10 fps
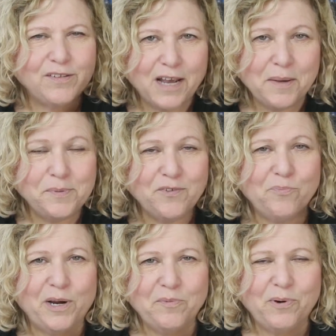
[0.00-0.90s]
types
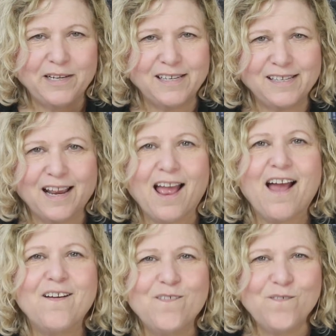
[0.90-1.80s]
of brain processing
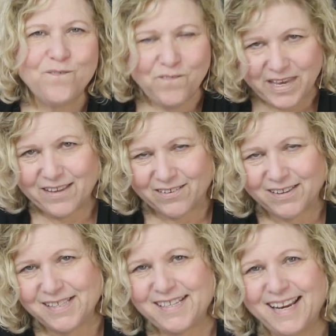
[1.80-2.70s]

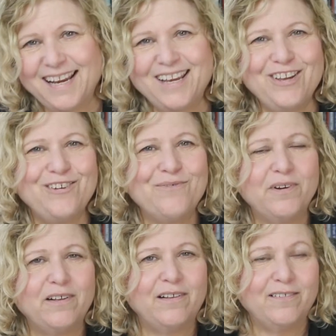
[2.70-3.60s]
feels, you
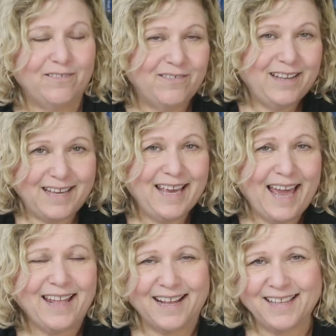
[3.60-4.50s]
will
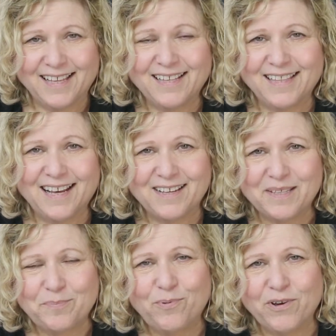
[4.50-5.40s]
get, I think,
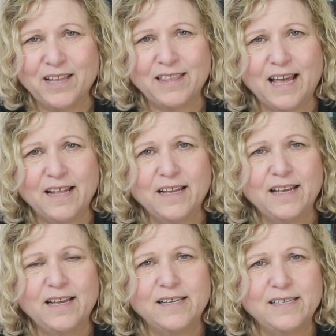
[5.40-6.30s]
the point that
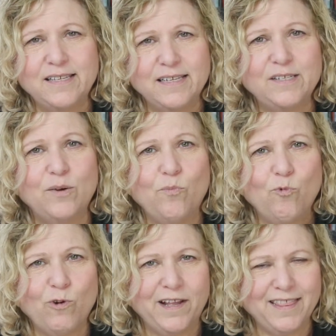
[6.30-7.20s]
System
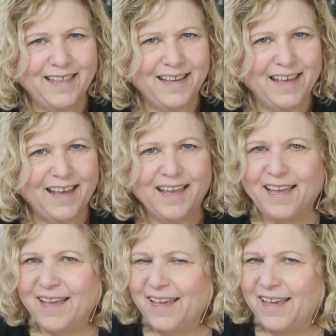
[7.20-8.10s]
1 thinking
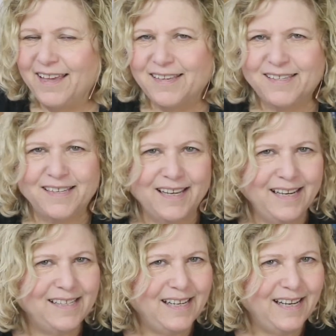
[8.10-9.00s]
is
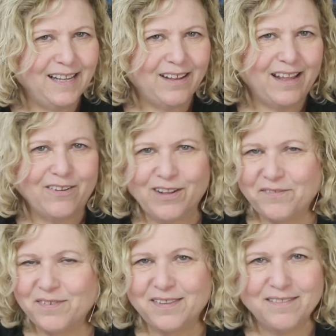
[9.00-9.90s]
easy and I don't
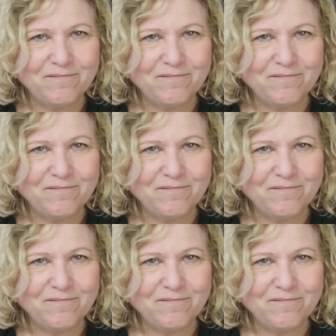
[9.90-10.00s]
have to